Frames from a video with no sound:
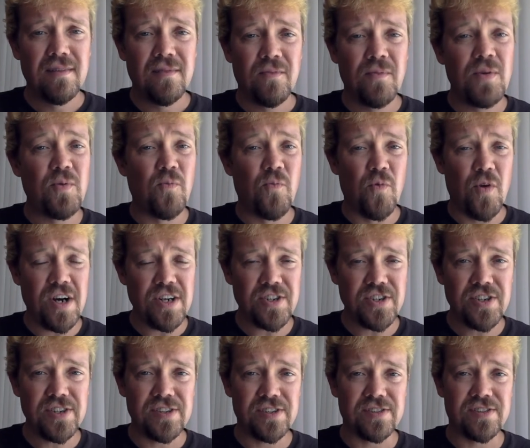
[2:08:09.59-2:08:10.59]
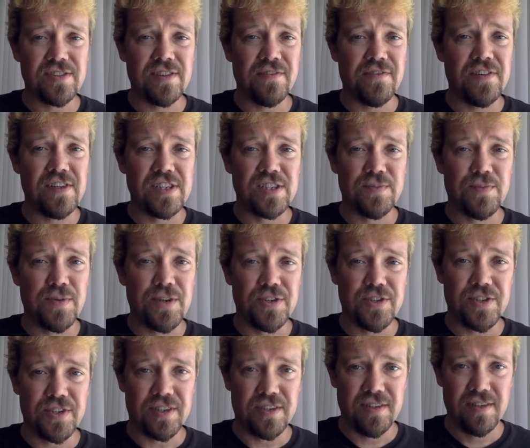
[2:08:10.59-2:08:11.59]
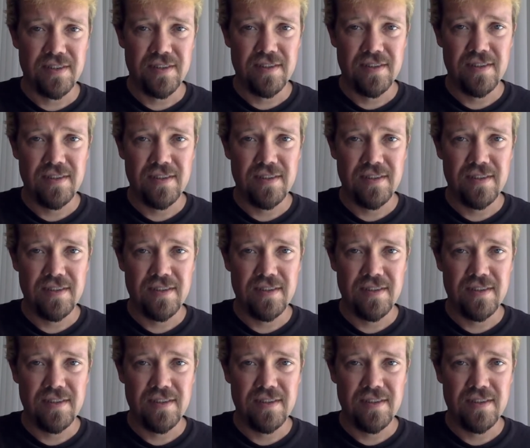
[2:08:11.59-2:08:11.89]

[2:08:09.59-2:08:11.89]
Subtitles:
When Russia's defense budget